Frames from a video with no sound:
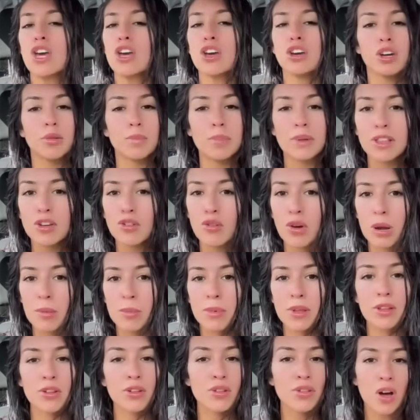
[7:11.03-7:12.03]
Could be the
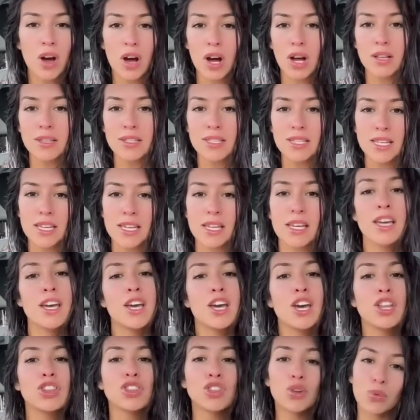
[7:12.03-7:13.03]
grandmother, the auntie,
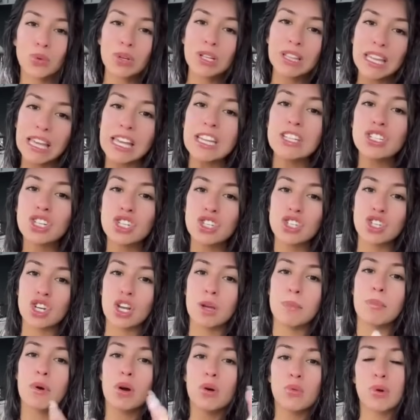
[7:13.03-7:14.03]
the
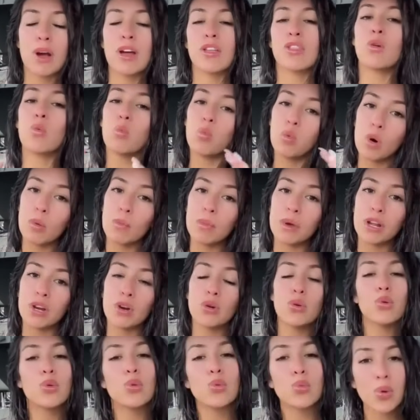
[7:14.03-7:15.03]
relationship around the woman
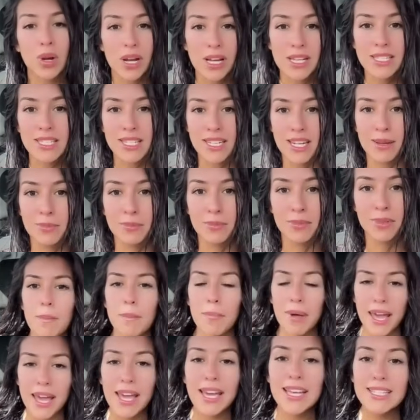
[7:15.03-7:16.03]
who raised him.
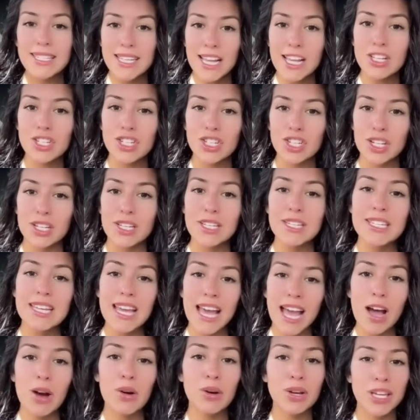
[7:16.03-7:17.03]
Pay attention to
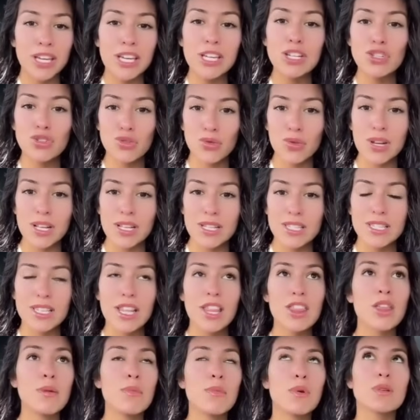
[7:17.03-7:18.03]
how he treats
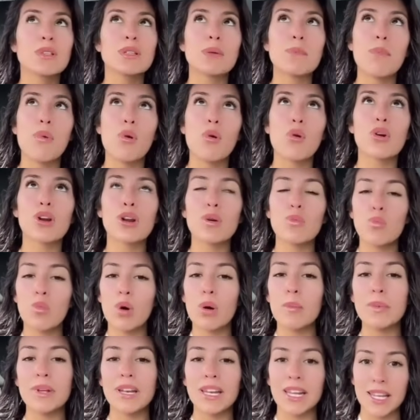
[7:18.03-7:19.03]
the most important
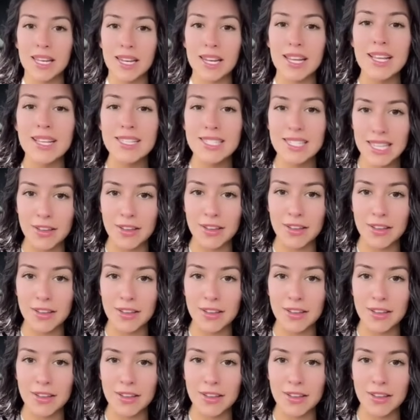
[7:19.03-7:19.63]
woman in his life.